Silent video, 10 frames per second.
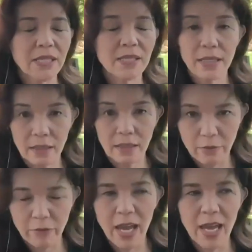that did
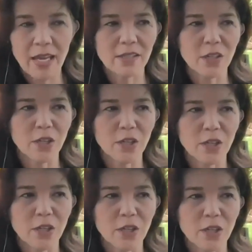live, and
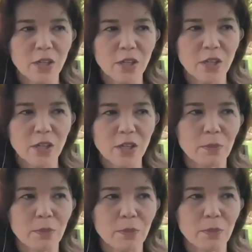
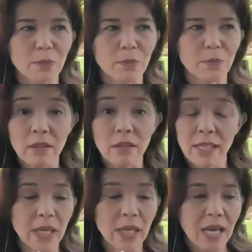giving the
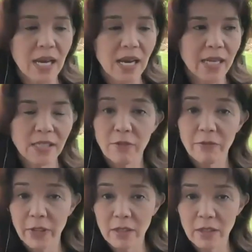dialogue and all of this, but
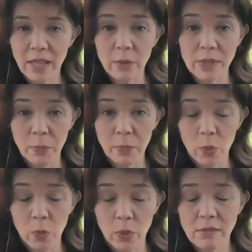I did
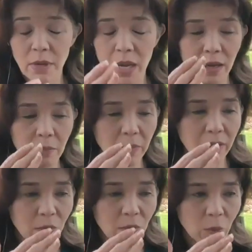feel that it was important
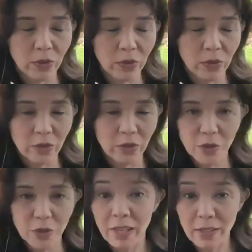in
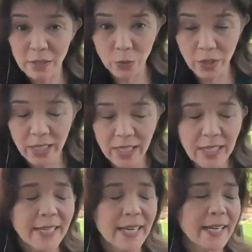order to convey the
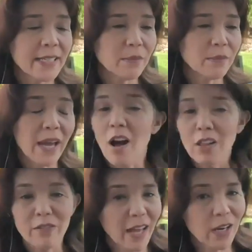story.
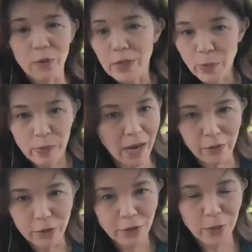And all of that, I
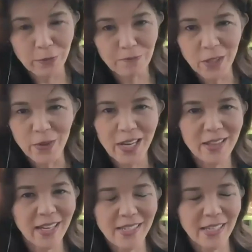always put my author's note,
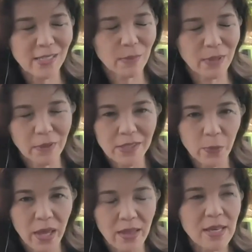anything I take some
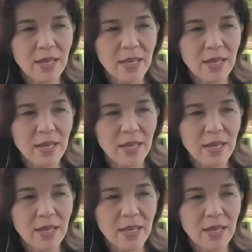liberties